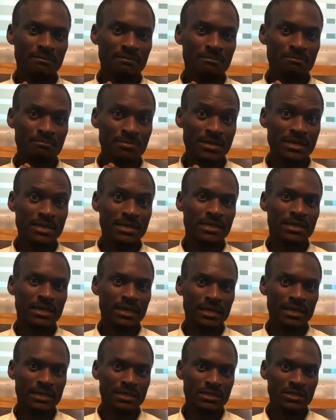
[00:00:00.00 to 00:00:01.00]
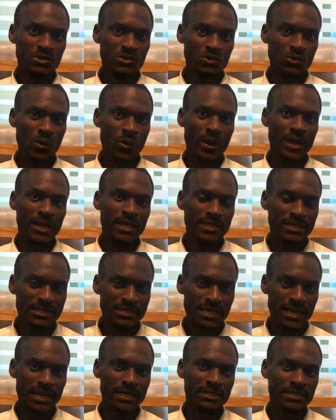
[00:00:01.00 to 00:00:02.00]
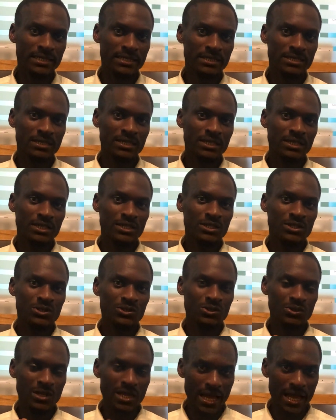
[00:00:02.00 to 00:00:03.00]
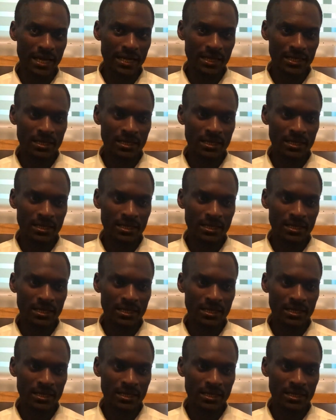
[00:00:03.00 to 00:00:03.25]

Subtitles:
be so excited to learn.